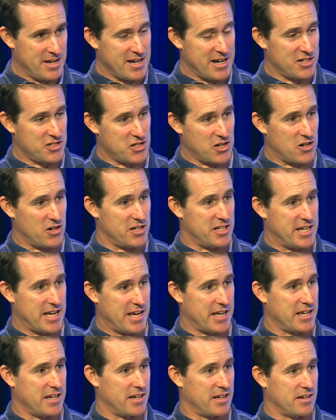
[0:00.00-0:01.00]
I started
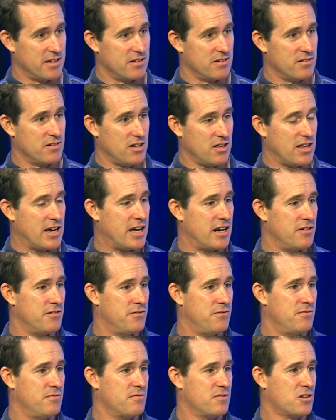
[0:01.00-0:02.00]
taking a lot
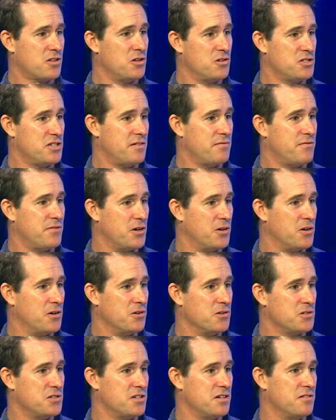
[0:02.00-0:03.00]
of close-up
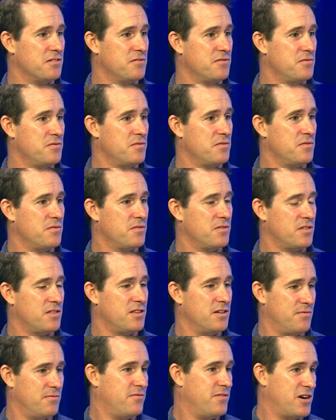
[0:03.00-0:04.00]
photos of
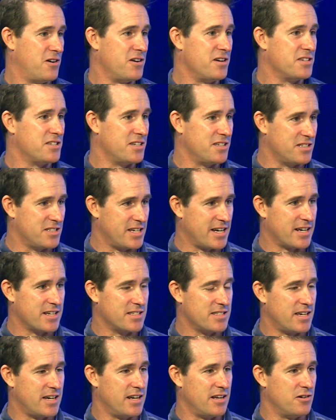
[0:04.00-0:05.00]
the various insects
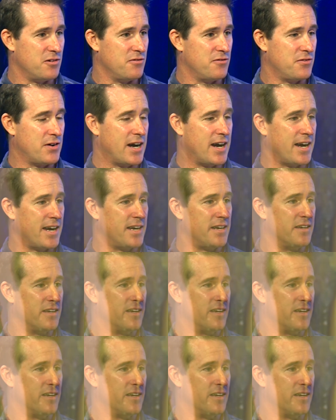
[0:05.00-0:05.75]
that I'd find